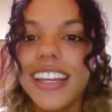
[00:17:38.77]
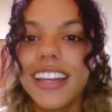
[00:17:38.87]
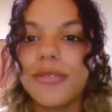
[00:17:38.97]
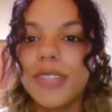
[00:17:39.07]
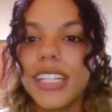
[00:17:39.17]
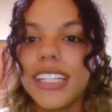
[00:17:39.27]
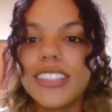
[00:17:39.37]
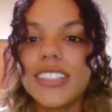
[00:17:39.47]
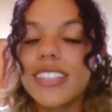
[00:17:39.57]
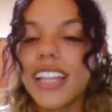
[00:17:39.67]
we
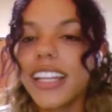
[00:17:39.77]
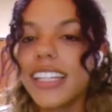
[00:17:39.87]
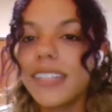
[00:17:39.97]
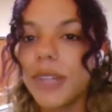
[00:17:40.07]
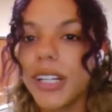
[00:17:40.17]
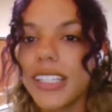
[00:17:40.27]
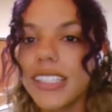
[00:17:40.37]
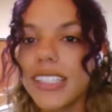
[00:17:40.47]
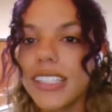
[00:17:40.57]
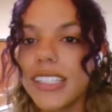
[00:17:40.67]
just kind of wanted
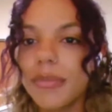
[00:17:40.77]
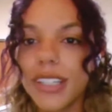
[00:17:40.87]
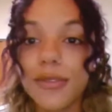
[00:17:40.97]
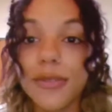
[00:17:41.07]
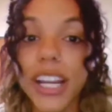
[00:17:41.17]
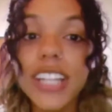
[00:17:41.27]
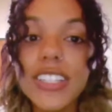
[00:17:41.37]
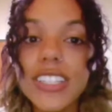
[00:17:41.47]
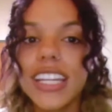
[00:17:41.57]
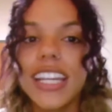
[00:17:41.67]
something fresh
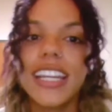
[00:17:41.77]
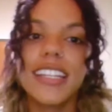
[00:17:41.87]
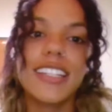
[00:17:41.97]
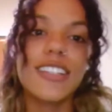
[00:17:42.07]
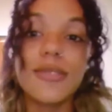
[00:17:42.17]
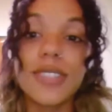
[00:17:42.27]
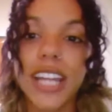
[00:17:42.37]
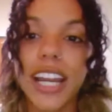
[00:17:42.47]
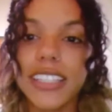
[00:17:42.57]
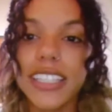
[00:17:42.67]
and a new
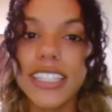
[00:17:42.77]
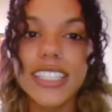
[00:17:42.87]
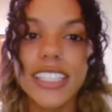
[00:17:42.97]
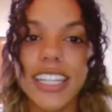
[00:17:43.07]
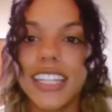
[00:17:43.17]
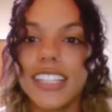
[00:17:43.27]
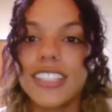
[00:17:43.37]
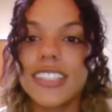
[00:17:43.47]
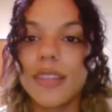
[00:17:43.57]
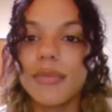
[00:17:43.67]
challenge and
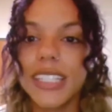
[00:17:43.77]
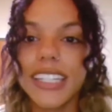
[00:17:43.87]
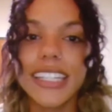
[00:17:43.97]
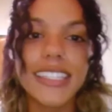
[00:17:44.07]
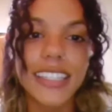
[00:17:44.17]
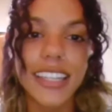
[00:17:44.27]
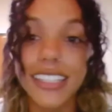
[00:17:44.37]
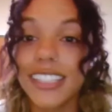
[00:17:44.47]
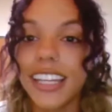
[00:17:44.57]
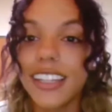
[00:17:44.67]
just something to get
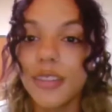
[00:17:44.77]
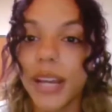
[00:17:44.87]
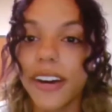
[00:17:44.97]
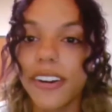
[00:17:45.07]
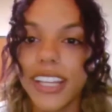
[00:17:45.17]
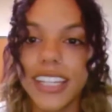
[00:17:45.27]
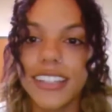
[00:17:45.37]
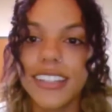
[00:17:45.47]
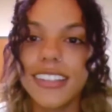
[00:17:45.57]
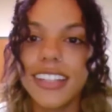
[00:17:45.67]
excited about.
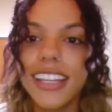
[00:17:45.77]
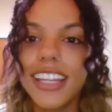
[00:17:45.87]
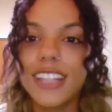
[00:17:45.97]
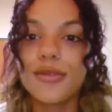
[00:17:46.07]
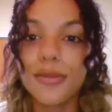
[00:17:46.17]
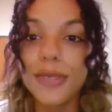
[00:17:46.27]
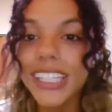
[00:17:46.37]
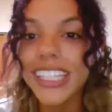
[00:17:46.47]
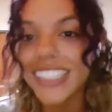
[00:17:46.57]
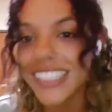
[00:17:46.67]
And it's
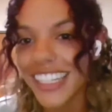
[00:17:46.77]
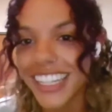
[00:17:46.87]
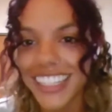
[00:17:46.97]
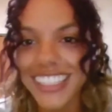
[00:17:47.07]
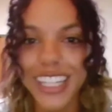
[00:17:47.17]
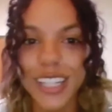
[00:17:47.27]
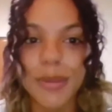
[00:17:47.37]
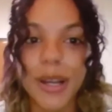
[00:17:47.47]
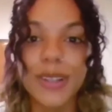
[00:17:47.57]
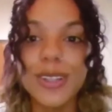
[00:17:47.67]
really easy to get excited
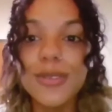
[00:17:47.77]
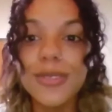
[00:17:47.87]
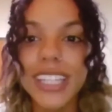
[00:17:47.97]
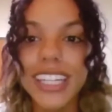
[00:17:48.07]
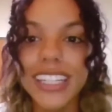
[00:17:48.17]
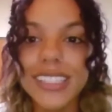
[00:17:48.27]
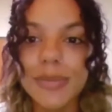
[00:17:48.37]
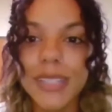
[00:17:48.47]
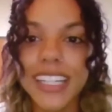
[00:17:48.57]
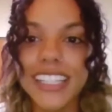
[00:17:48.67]
about new things
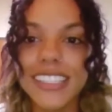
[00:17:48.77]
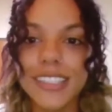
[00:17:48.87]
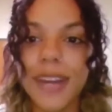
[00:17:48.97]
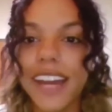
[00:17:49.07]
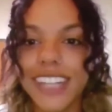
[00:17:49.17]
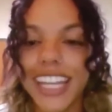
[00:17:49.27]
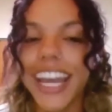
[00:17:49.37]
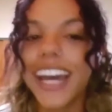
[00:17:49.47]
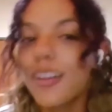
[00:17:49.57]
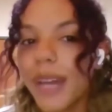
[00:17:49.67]
because you haven't
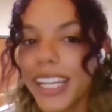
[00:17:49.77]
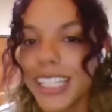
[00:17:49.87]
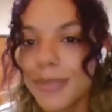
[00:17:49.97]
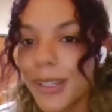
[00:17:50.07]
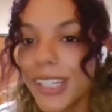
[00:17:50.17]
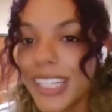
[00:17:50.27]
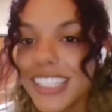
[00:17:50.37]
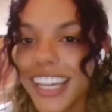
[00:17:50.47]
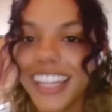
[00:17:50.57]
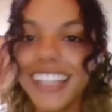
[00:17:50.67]
had a bad experience
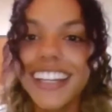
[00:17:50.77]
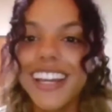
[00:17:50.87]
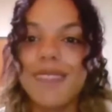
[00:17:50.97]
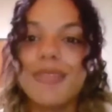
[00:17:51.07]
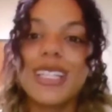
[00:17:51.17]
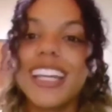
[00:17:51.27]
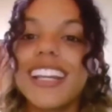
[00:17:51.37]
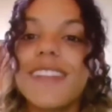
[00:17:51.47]
yet. I mean, like